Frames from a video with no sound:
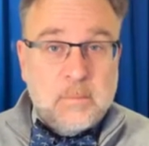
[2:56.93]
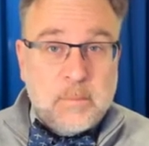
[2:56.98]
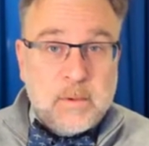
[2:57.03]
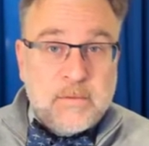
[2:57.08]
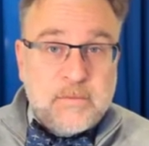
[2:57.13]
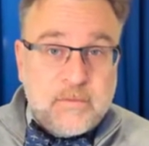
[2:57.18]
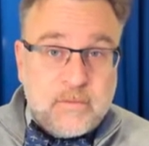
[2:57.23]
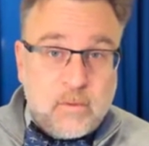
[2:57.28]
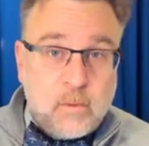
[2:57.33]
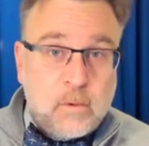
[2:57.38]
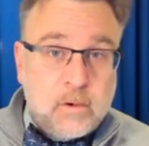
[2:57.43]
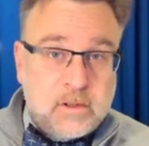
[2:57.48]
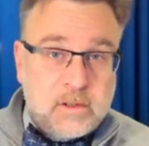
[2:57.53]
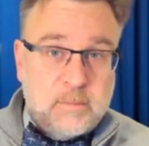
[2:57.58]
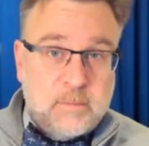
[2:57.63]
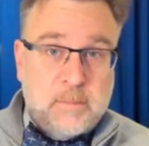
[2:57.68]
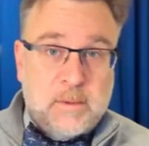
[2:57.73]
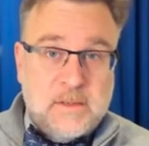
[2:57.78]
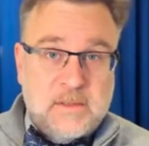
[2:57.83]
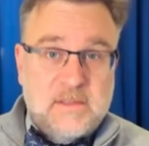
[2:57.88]
before
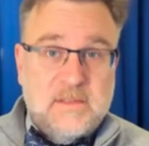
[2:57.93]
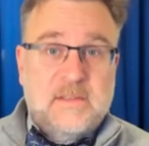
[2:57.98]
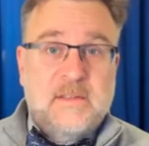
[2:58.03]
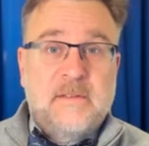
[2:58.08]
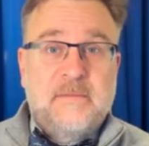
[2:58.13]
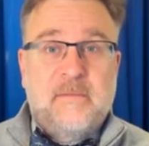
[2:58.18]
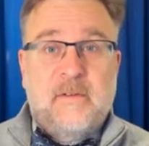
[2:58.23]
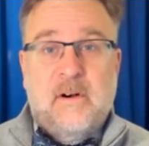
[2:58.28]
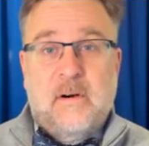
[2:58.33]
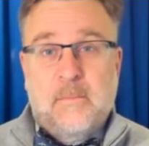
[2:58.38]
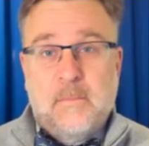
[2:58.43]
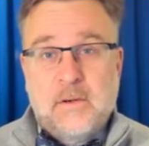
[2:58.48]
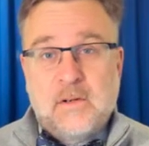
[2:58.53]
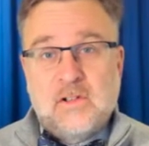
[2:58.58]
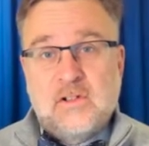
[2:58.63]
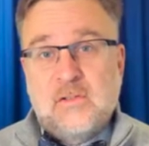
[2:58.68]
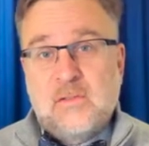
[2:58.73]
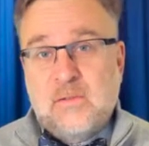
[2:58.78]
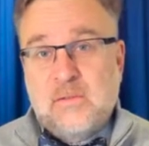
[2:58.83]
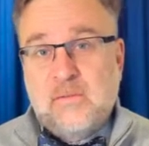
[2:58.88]
the business
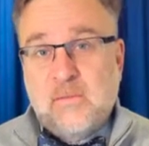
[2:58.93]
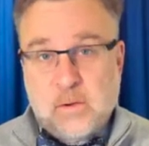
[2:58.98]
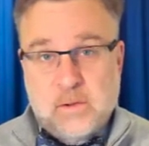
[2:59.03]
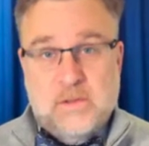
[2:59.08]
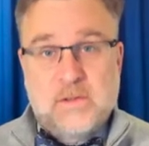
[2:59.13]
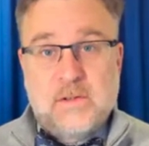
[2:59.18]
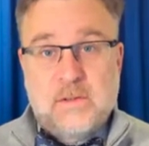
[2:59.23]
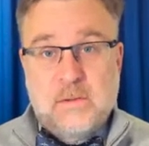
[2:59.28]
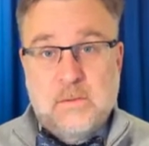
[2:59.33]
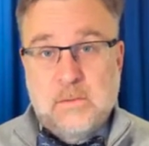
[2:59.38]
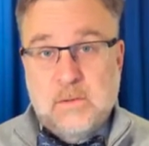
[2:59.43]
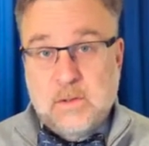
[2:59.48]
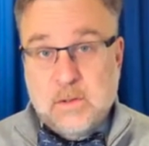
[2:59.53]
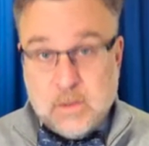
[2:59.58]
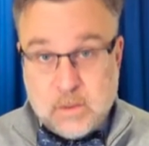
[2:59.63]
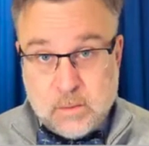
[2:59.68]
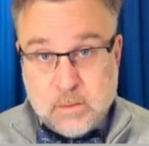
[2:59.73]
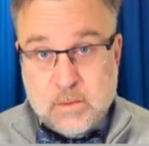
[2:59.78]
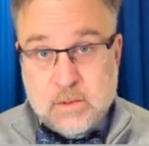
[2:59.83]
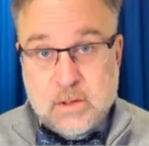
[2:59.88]
environment forces you to
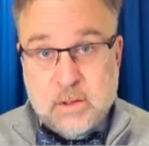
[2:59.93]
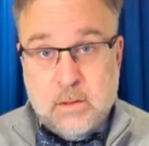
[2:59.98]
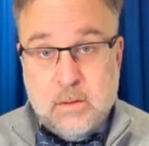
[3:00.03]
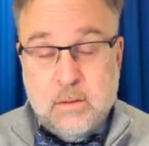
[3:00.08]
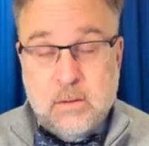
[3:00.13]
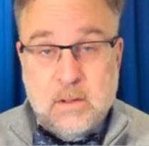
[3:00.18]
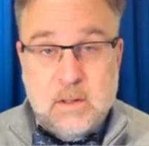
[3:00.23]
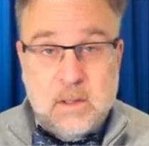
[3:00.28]
do so.